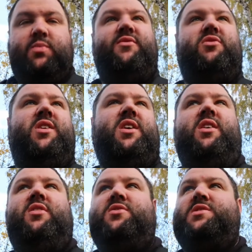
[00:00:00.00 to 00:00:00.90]
We've already
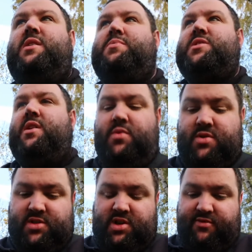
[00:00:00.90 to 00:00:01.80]
got a 98%
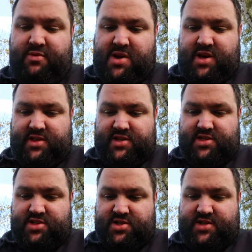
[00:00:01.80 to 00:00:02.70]
one, so for me this
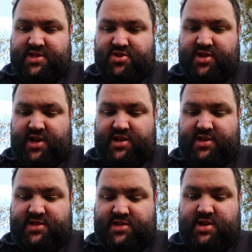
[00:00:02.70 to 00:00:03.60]
is just extra
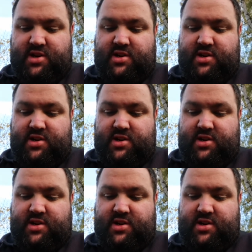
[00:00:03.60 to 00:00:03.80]
candies.